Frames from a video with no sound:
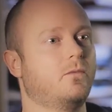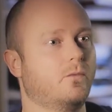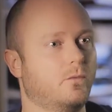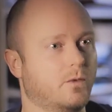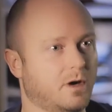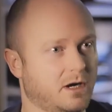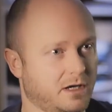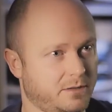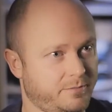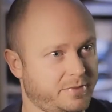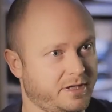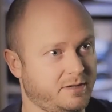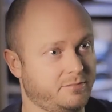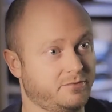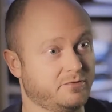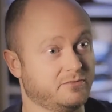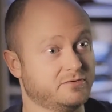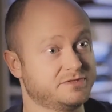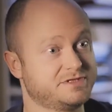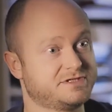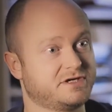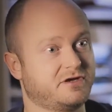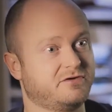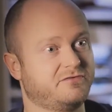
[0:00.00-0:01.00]
why people
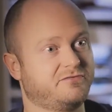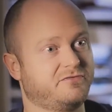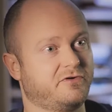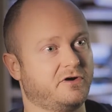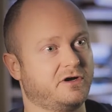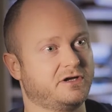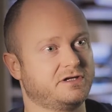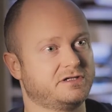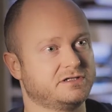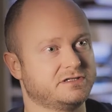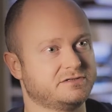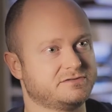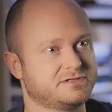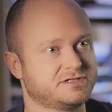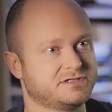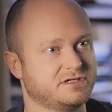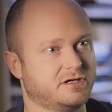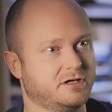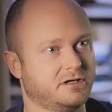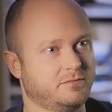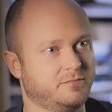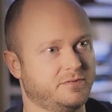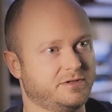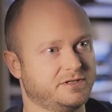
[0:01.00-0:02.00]
were so frightened of
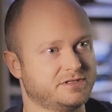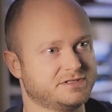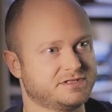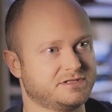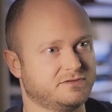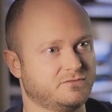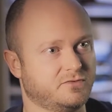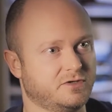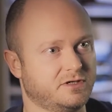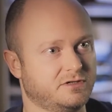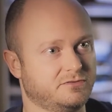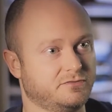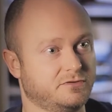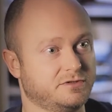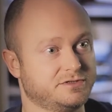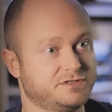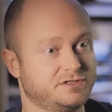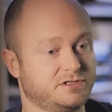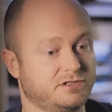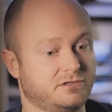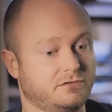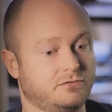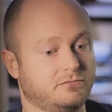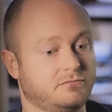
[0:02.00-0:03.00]
snipers in World War
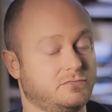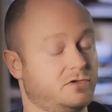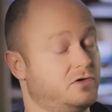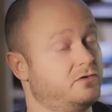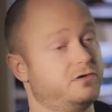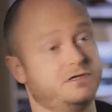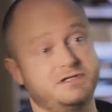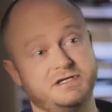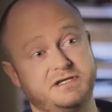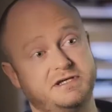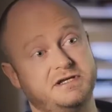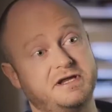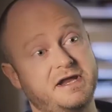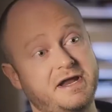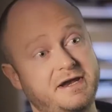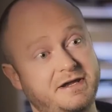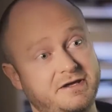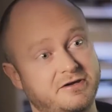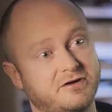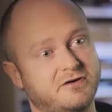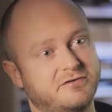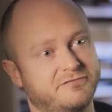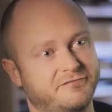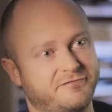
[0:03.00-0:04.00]
II, or indeed in
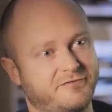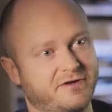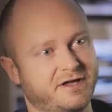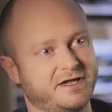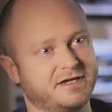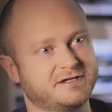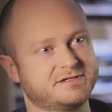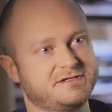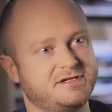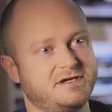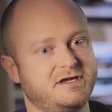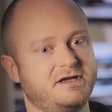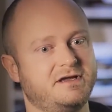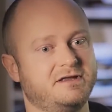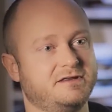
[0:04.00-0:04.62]
any conflict.